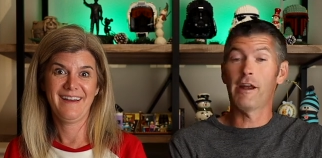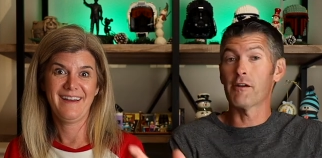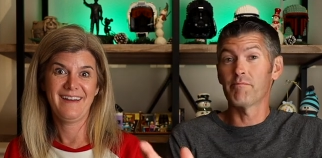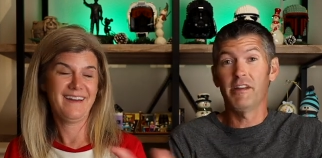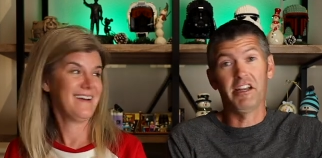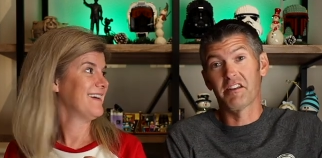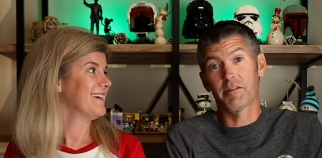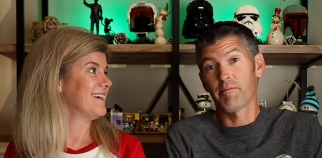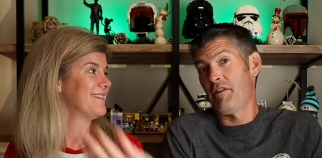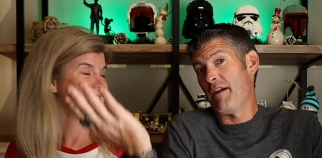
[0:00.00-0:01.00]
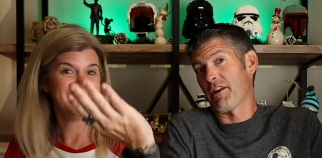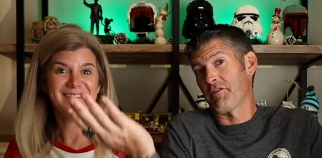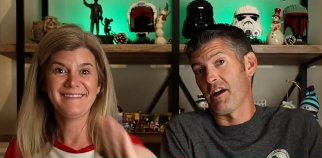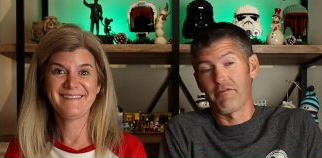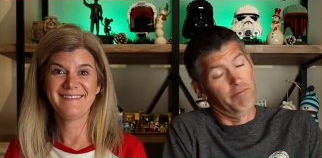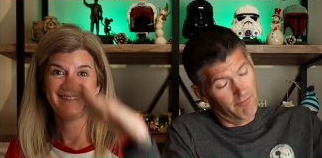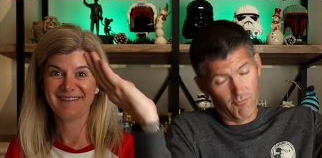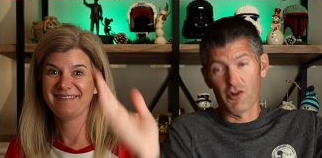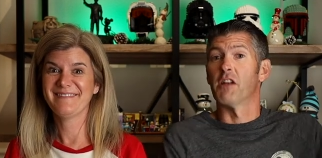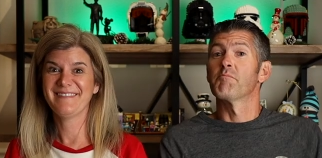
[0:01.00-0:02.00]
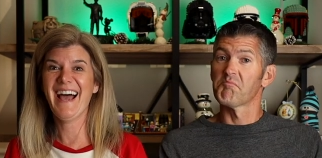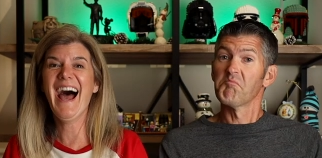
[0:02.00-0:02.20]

Speaker 1: there it is, five out of five, we're done.